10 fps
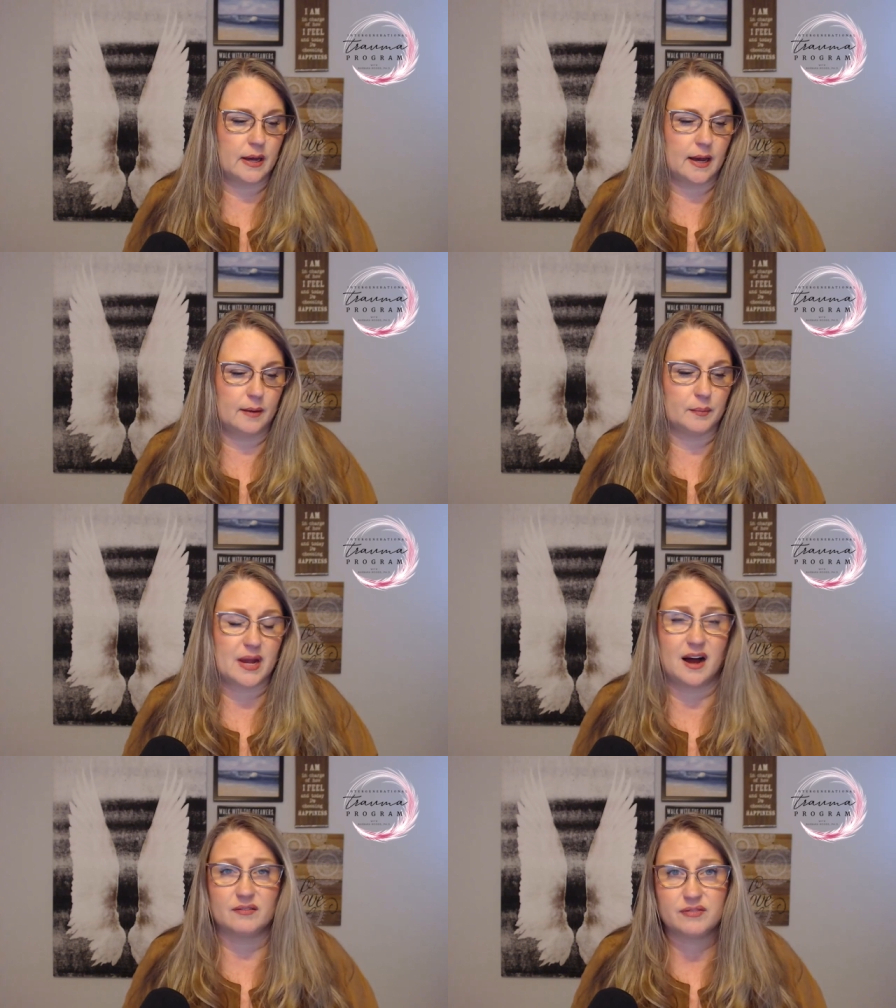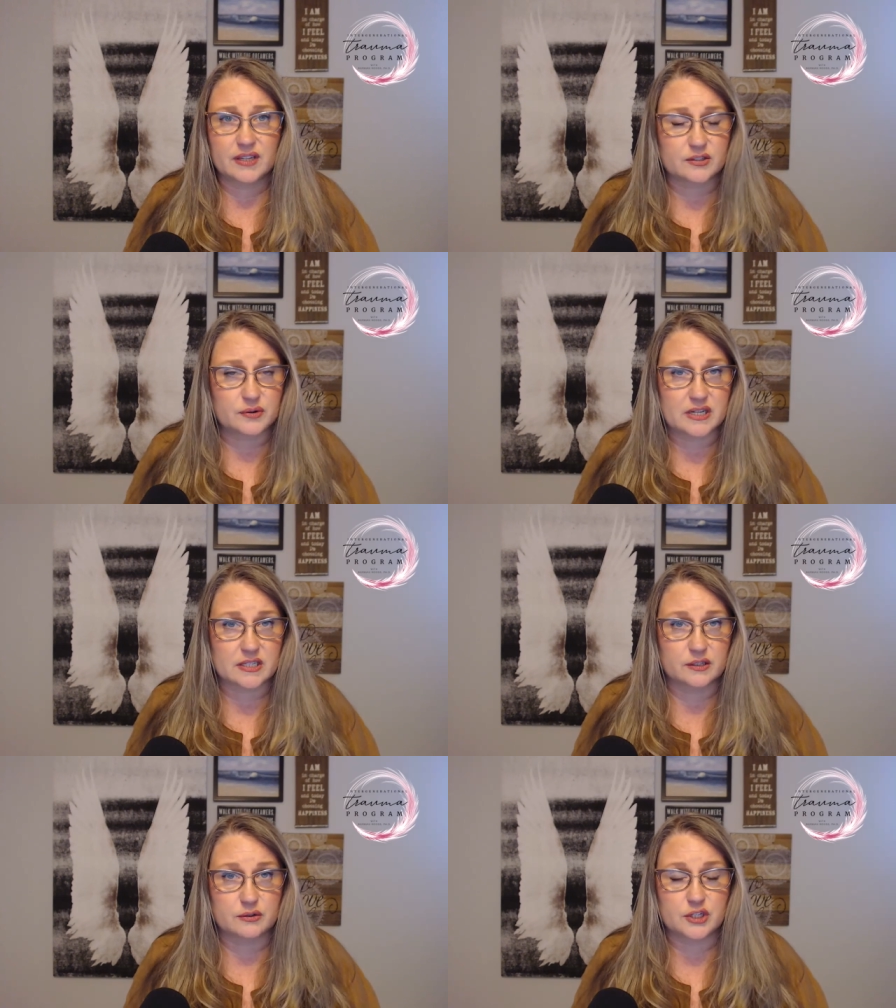um, conflict
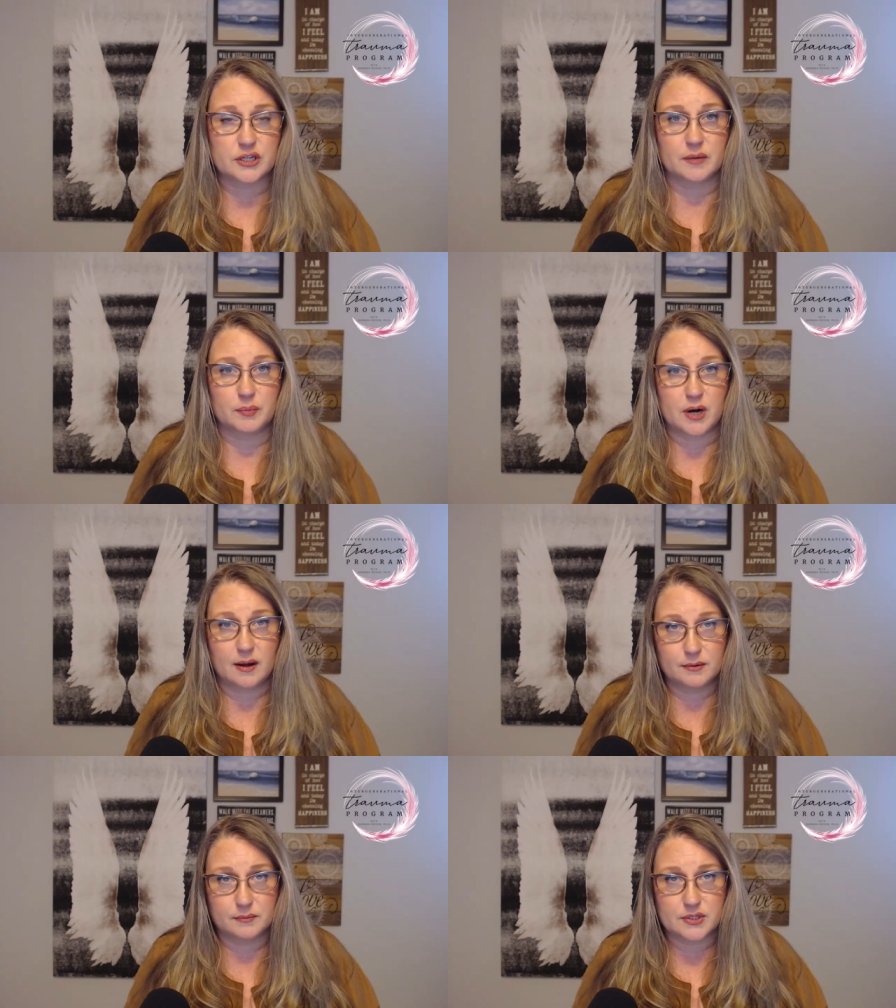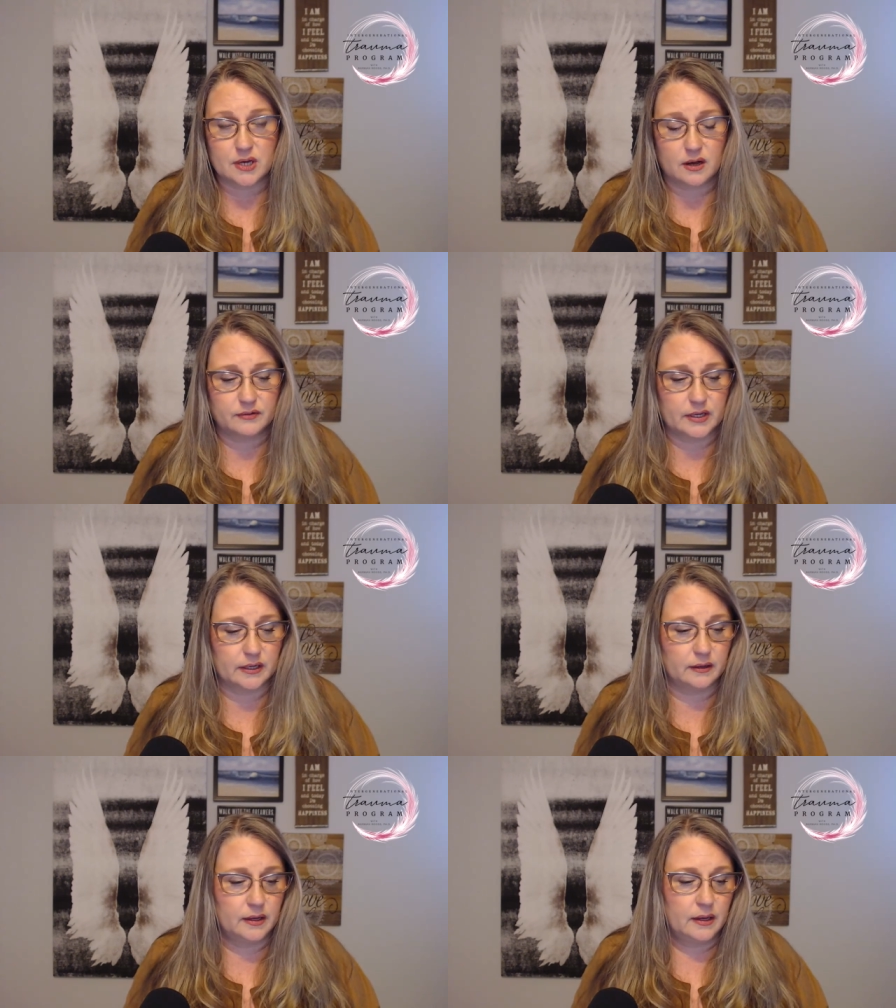resolution and problem solving,